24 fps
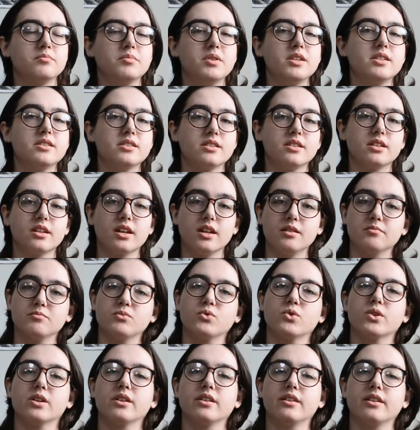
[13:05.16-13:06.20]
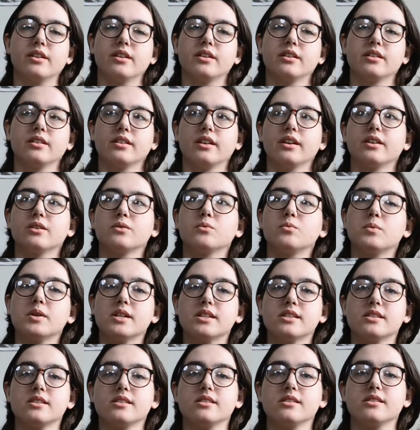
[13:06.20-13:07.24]
piece in the game board that like
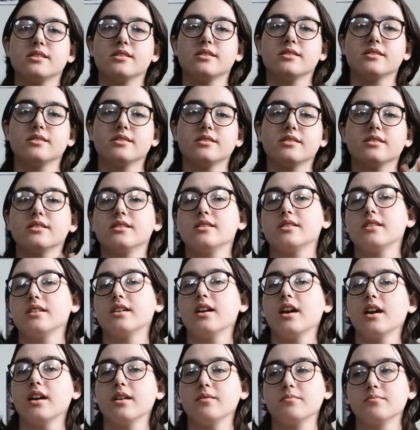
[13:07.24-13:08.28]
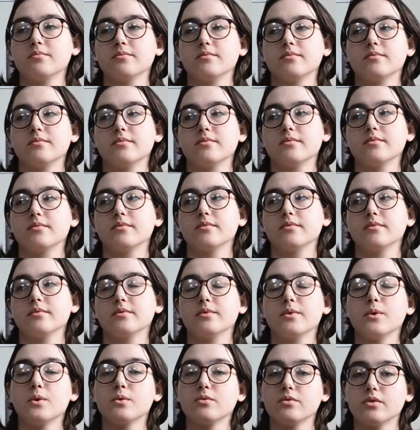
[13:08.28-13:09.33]
wins the game
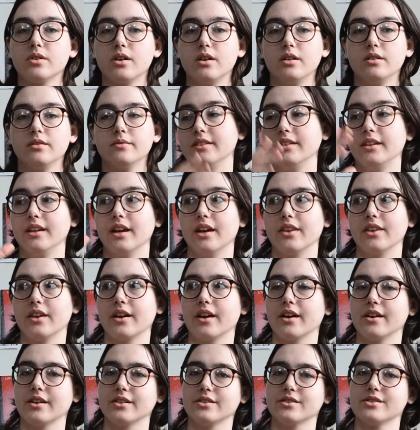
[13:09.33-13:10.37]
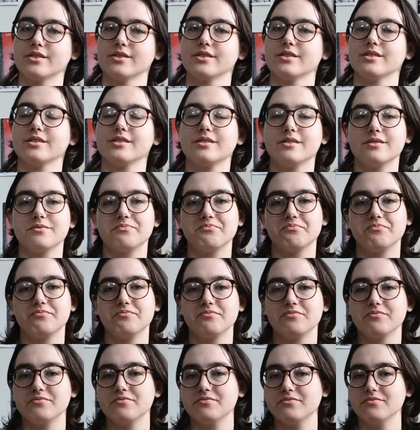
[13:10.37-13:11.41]
overall. The other characters
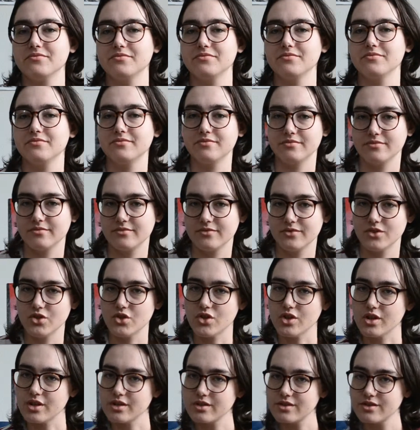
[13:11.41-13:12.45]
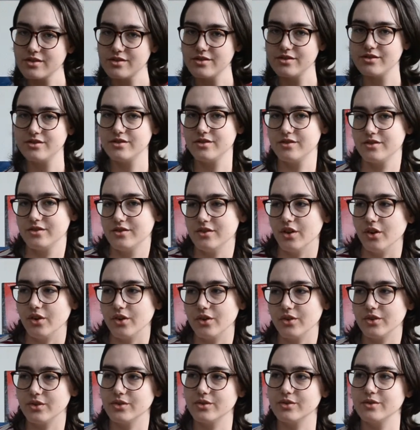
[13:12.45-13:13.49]
just
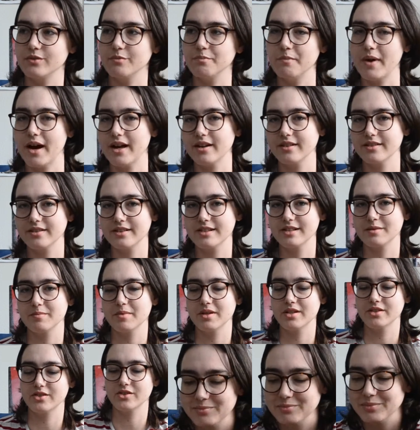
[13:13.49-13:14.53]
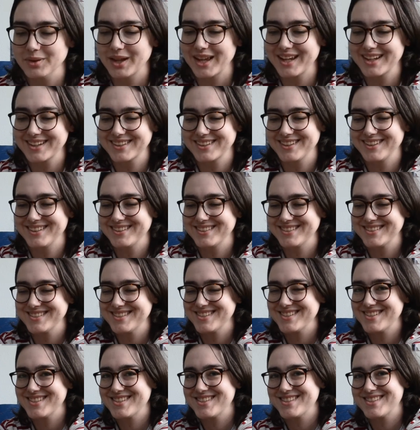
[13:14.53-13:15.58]
don't matter as much. Black
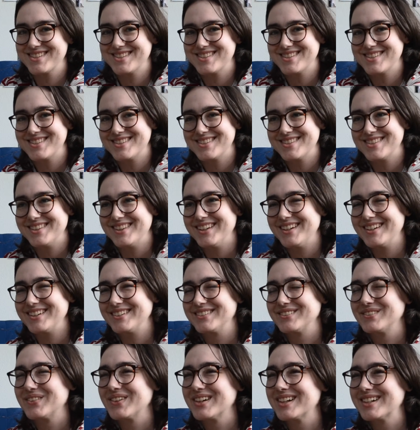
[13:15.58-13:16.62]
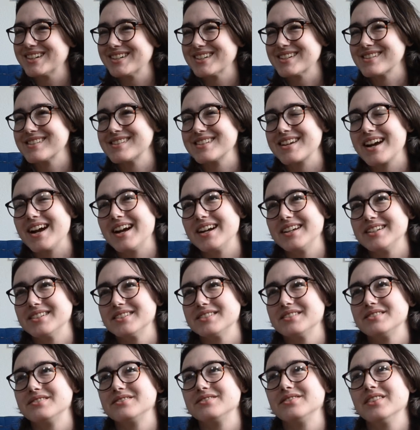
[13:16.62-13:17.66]
characters, their work is kind
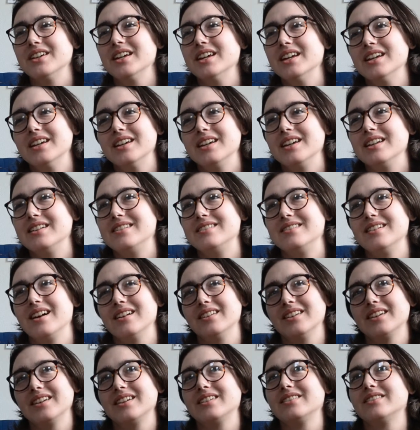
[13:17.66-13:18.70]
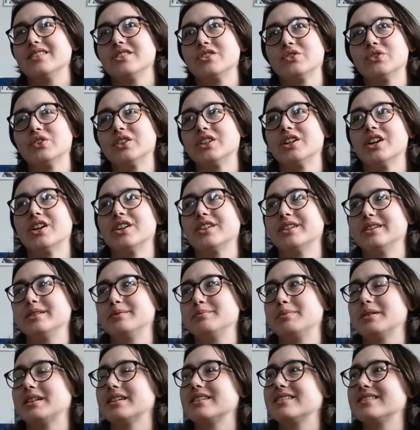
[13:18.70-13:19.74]
of, it's not like disregarded,
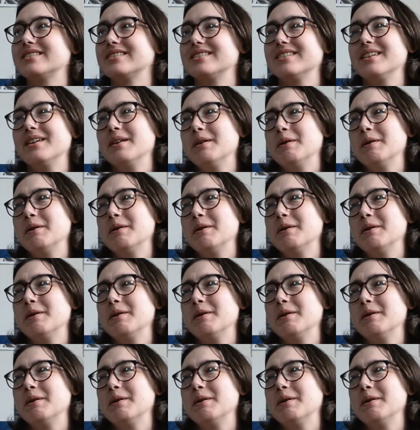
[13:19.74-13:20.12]
but it's